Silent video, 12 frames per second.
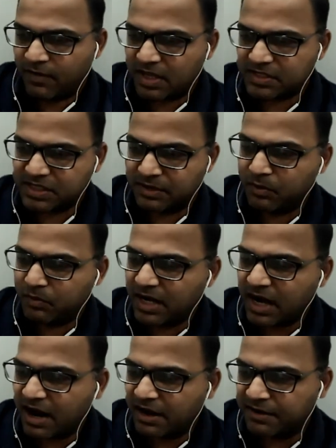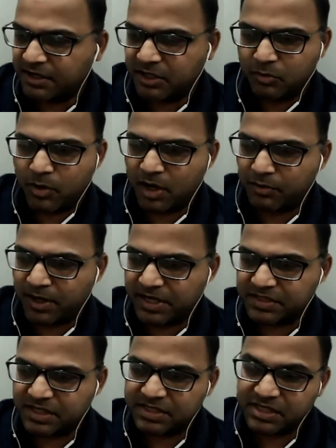Fasting between 100 to
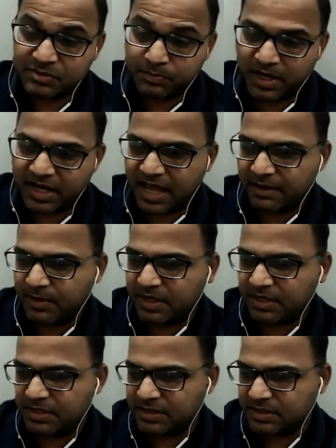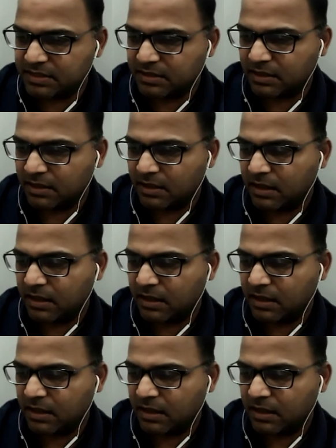126 is pre-diabetes